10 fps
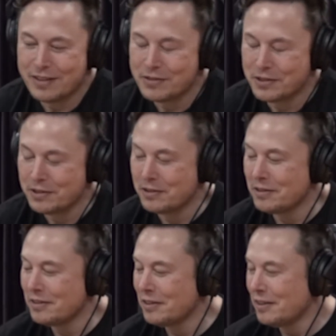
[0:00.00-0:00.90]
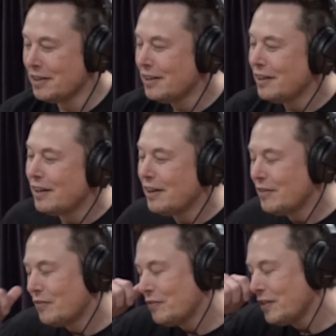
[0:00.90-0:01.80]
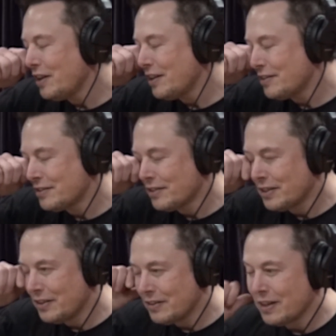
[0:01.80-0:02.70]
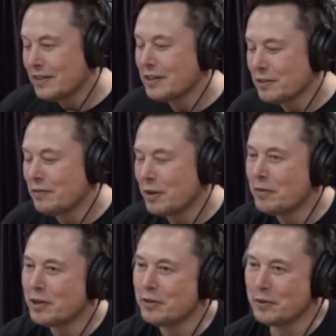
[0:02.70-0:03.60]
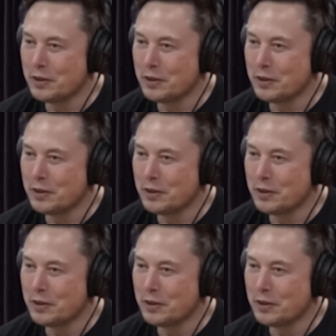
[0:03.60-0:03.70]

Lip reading: So that's a fair bit of